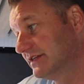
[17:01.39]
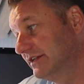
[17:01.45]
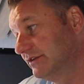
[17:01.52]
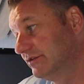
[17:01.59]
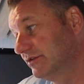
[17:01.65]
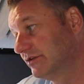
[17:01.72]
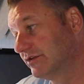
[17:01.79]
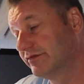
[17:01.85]

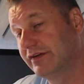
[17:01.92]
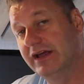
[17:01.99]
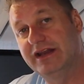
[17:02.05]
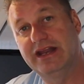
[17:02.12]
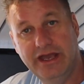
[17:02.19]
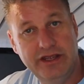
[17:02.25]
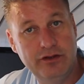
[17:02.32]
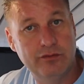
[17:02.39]
into your
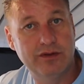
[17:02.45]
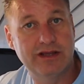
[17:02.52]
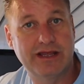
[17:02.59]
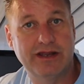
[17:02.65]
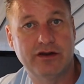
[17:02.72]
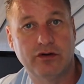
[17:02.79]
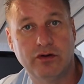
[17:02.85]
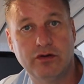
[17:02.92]
van, and you will
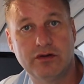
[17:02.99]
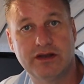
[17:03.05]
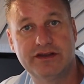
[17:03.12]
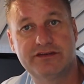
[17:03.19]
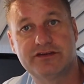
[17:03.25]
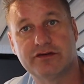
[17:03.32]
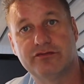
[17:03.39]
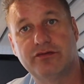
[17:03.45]
get a whole
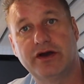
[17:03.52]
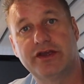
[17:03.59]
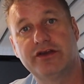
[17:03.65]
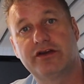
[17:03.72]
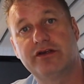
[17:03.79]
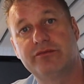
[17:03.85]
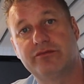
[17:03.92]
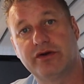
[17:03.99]
list of what
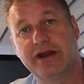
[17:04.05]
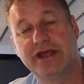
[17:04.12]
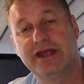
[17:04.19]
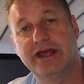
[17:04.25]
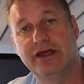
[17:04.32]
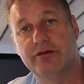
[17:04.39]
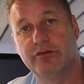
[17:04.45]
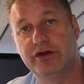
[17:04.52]
you can
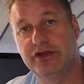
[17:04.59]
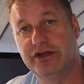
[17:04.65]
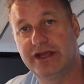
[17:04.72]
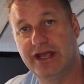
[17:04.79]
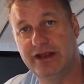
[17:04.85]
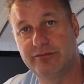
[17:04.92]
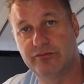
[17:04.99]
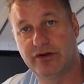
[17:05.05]
bring and what you
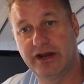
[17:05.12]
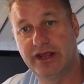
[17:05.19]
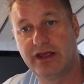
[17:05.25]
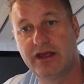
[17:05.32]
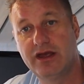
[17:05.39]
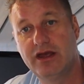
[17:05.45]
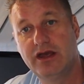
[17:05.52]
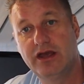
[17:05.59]
can't bring.
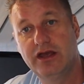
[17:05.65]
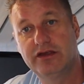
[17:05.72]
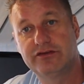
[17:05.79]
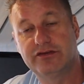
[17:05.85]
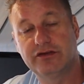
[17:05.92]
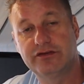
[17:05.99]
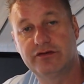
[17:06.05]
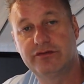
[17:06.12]

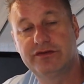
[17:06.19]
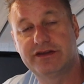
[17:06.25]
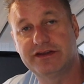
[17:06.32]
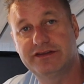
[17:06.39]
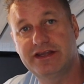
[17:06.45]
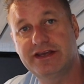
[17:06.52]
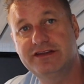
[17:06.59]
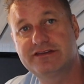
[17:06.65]
So
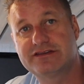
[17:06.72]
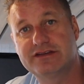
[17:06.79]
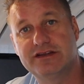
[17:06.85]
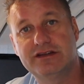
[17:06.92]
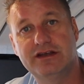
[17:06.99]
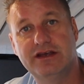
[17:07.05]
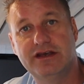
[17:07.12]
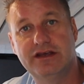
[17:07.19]
the things
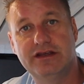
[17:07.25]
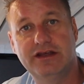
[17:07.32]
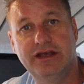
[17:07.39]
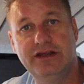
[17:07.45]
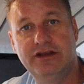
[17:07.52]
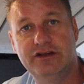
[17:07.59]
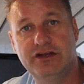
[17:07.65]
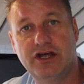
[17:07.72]

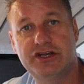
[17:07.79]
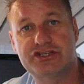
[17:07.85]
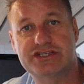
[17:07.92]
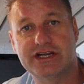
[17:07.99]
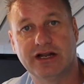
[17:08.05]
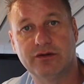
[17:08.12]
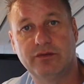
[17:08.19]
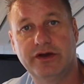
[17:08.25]
in a
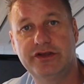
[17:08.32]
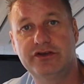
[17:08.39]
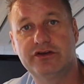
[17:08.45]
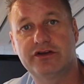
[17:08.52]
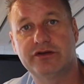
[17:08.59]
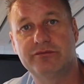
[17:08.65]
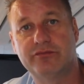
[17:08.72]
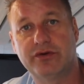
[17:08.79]
nutshell, what you
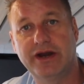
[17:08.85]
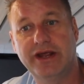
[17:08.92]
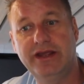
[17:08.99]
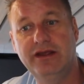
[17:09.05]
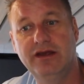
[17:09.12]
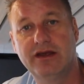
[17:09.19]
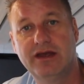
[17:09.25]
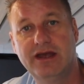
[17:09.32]
can bring,